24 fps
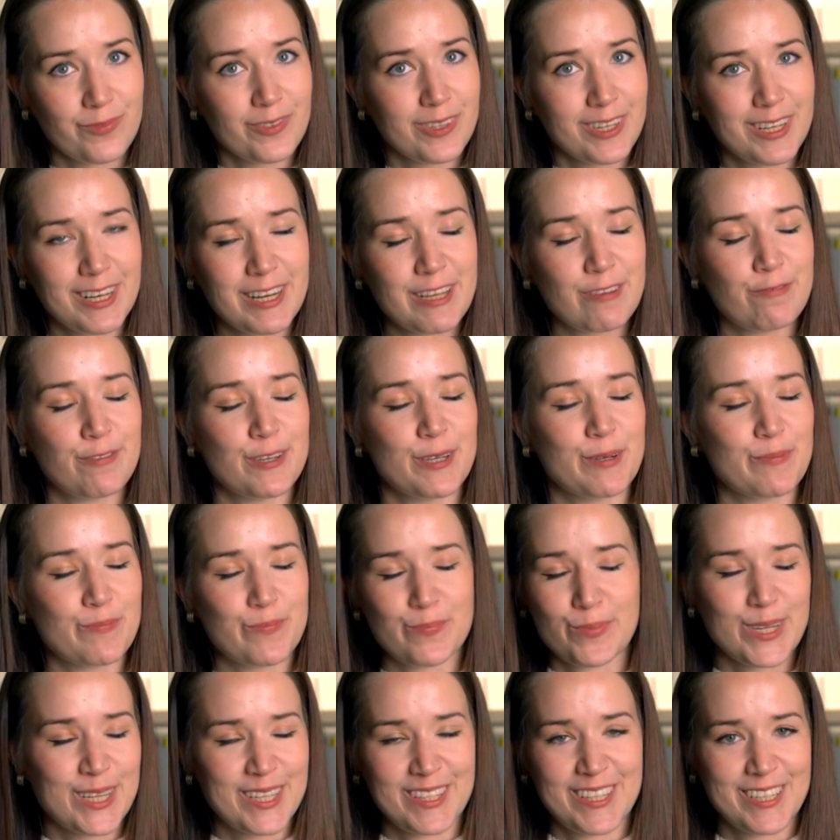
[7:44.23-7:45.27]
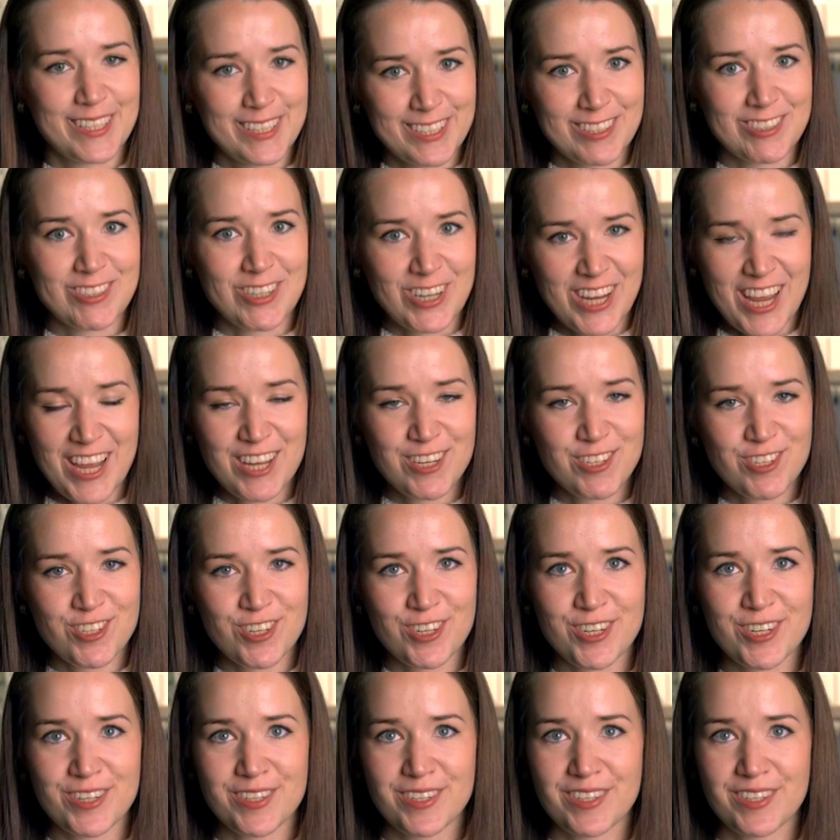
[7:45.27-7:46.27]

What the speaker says: living, breathing creature.